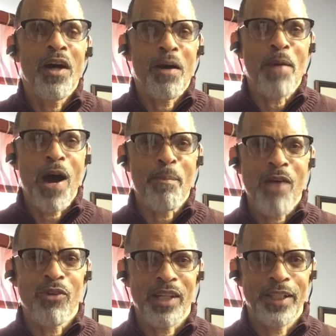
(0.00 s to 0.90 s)
about my
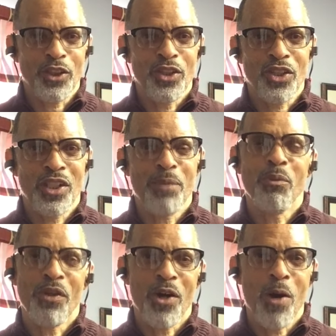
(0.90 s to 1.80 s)

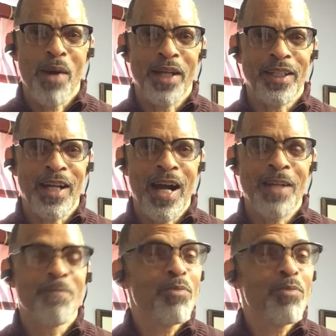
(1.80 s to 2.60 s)
relationship with Almighty God?